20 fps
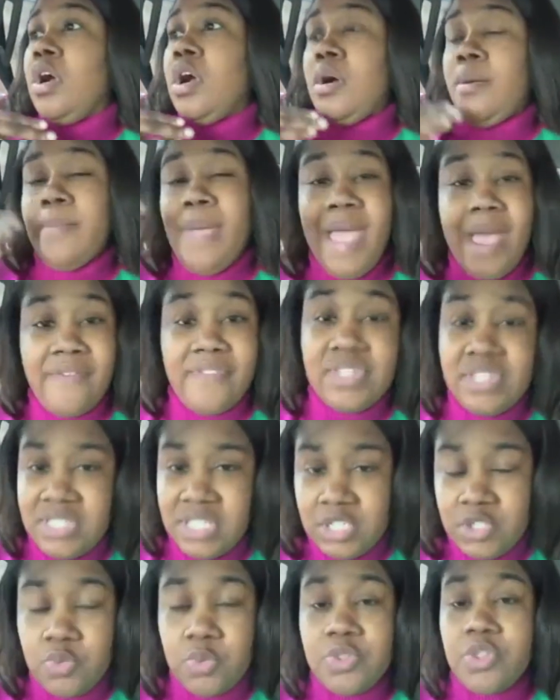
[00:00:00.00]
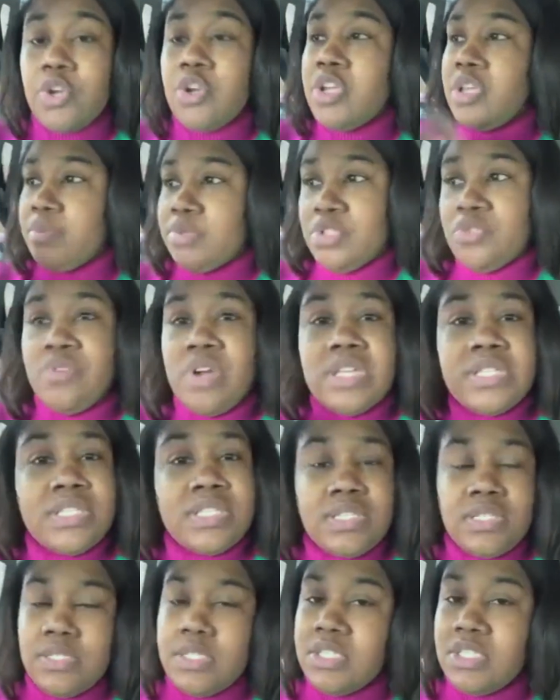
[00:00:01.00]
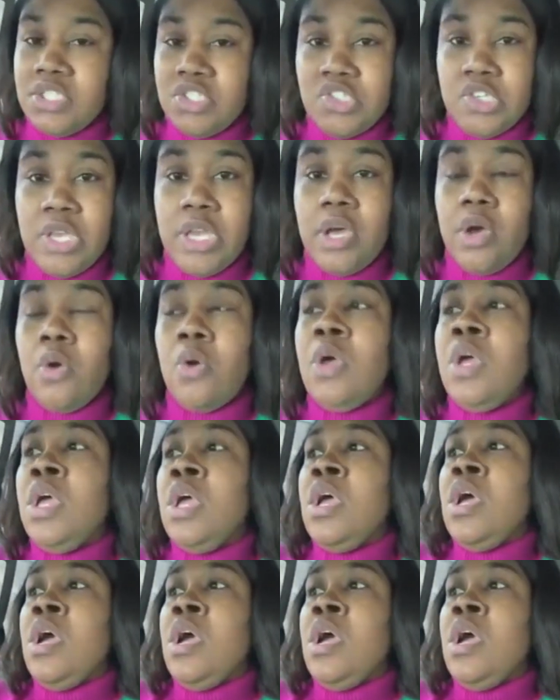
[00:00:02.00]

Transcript: having sex with her. He was arrested, sent to jail.